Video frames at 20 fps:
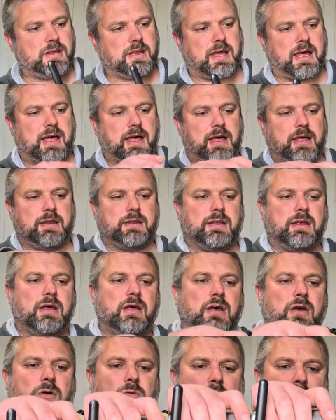and
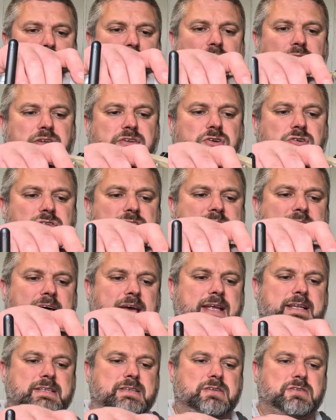with the 2
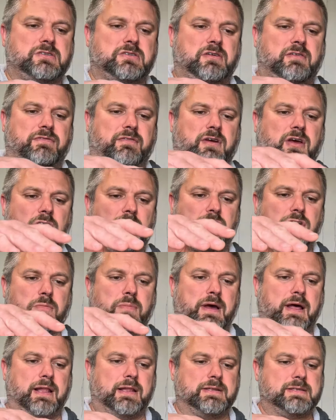sides sort of
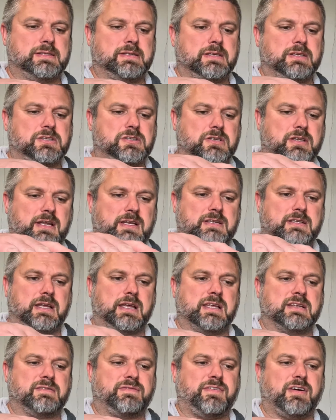counterbalancing,
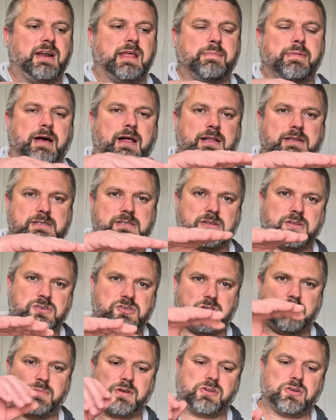it's fairly balanced, so there
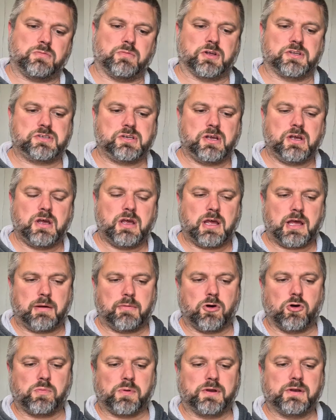shouldn't be too much,
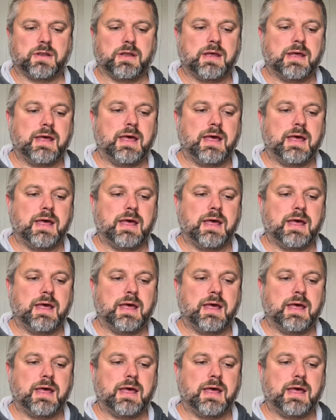I'm hoping.